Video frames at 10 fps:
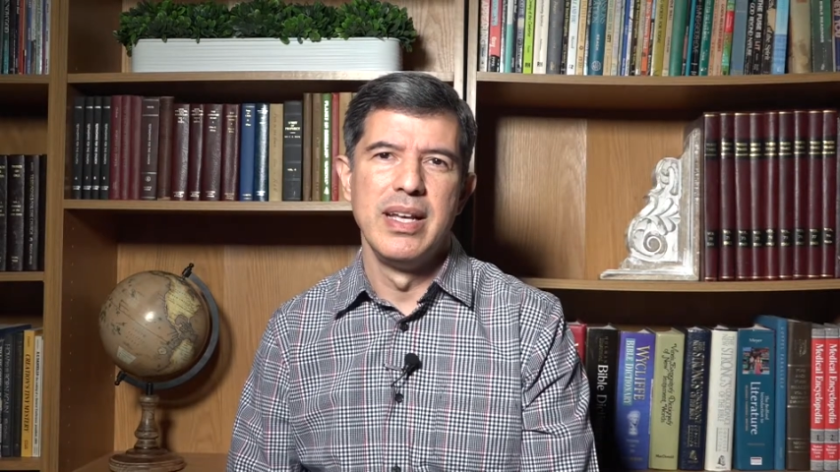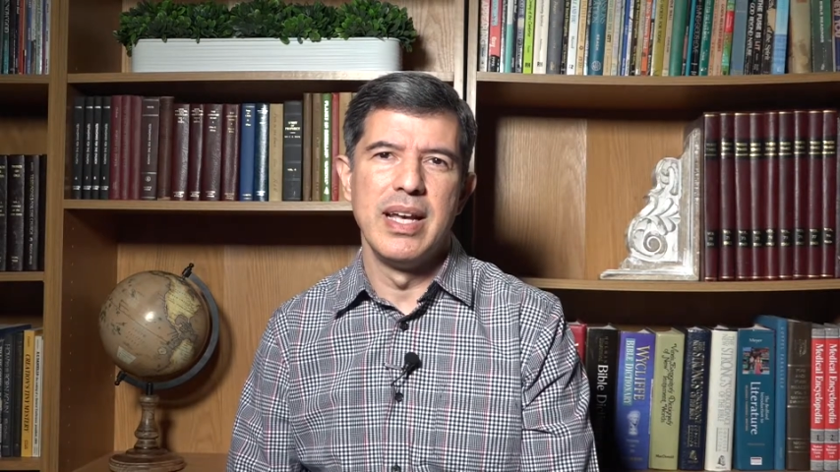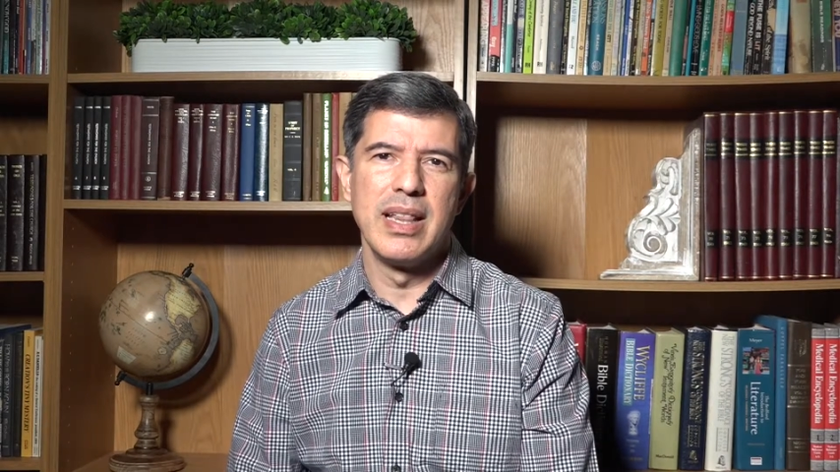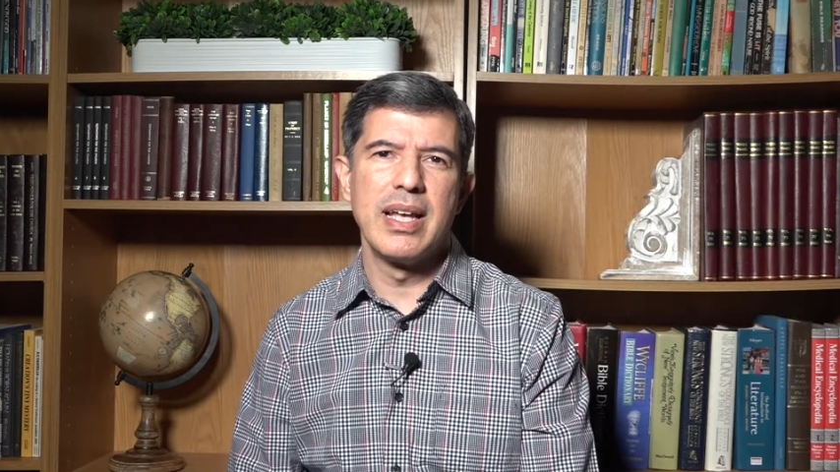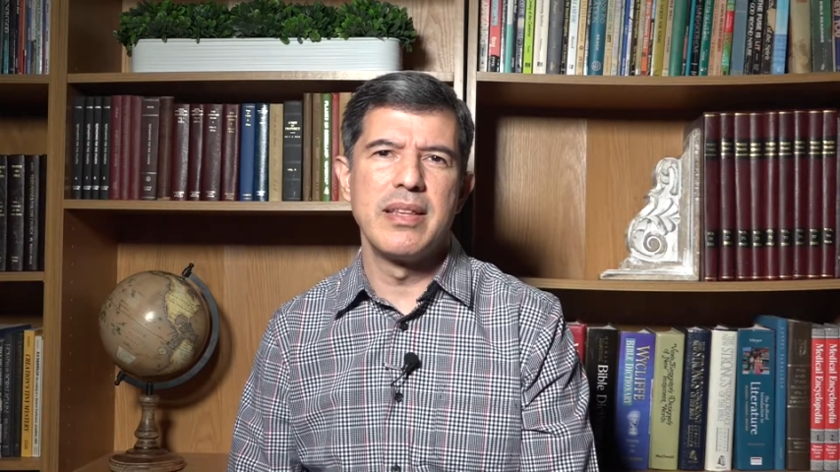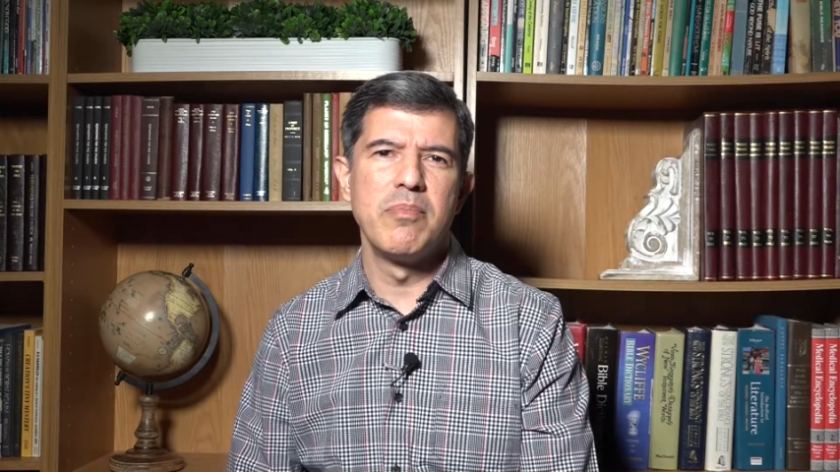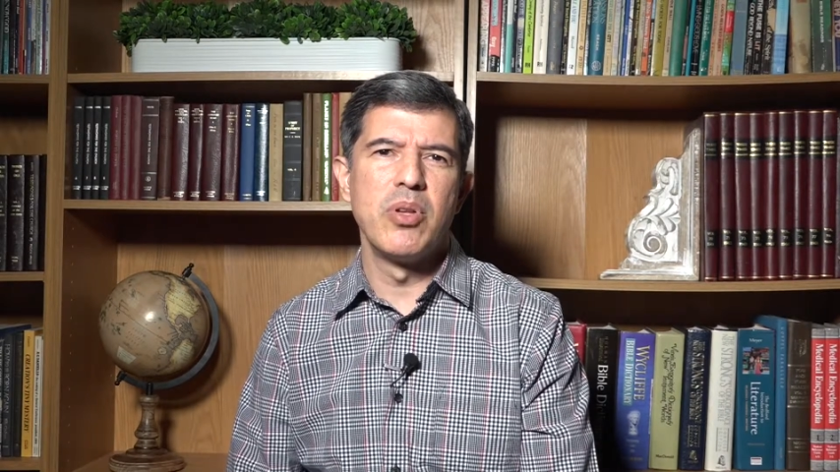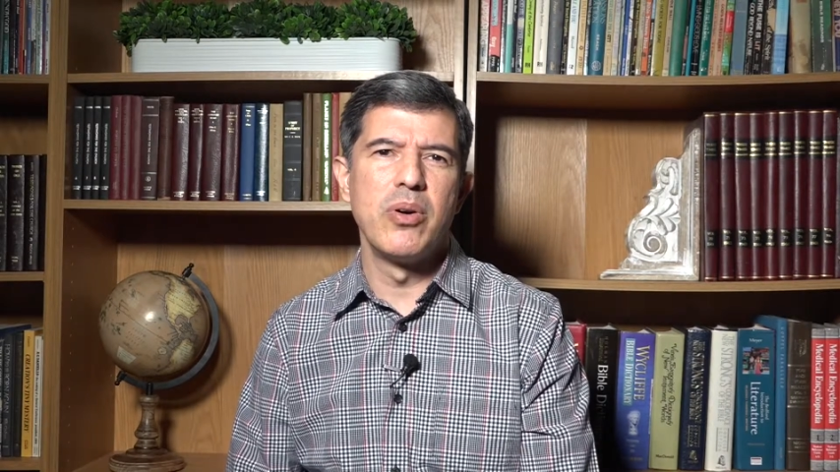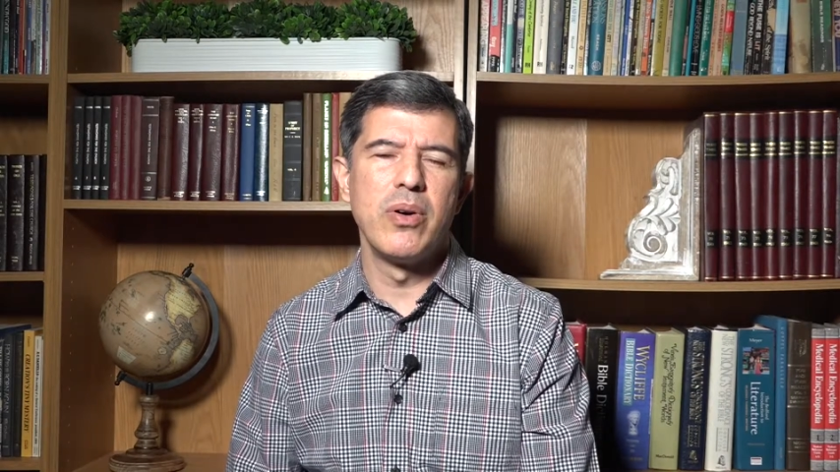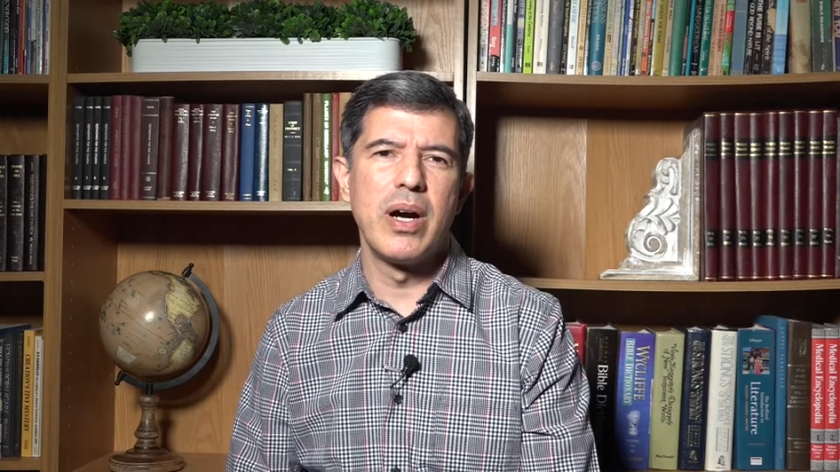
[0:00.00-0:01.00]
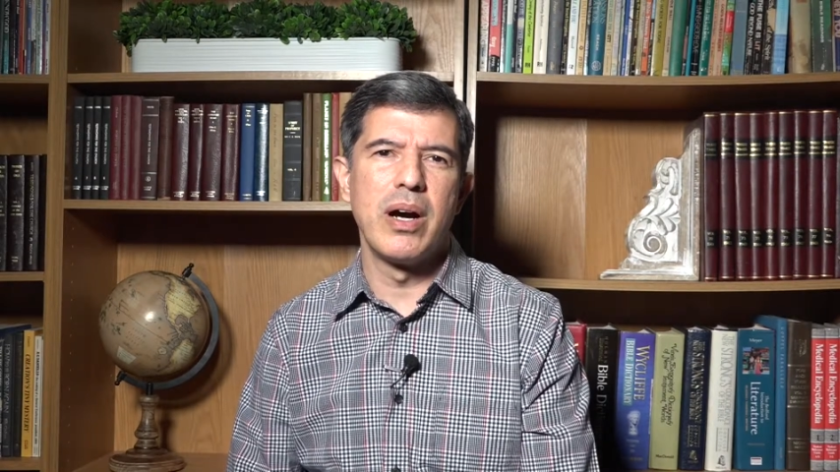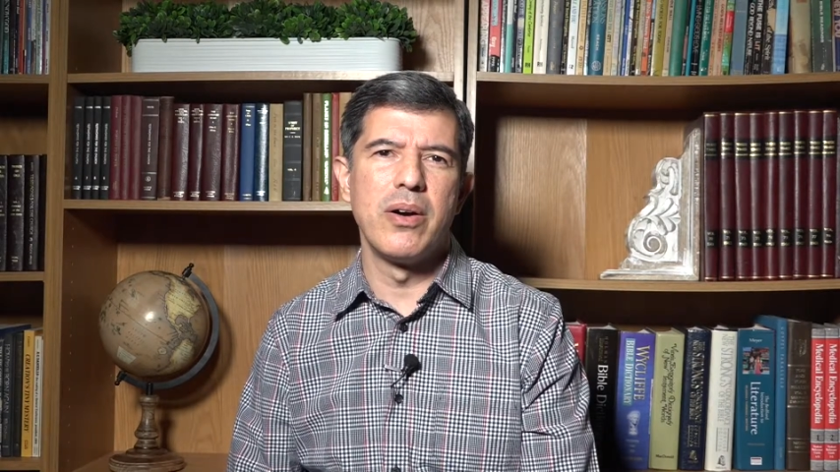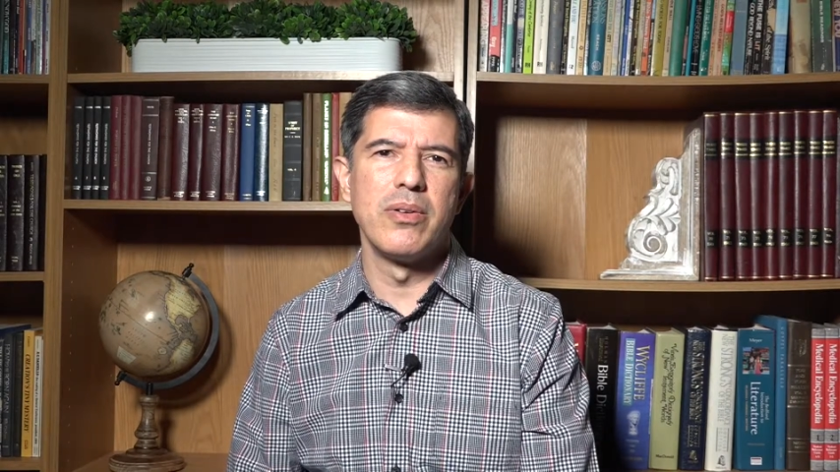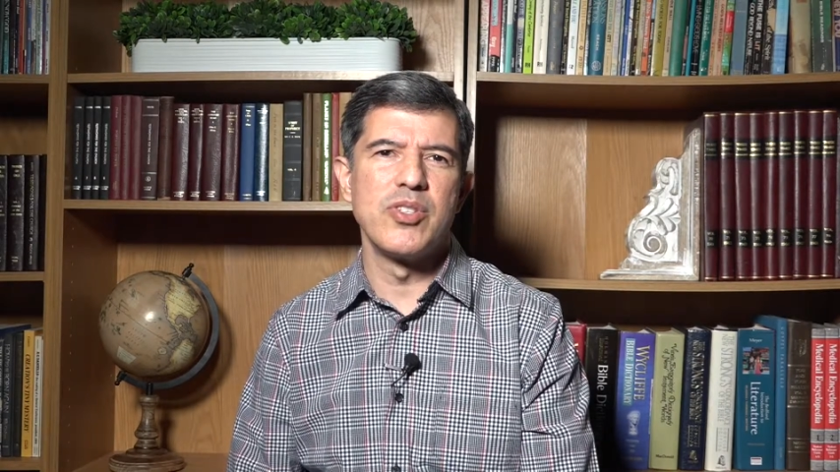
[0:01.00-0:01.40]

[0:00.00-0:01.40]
And let them know how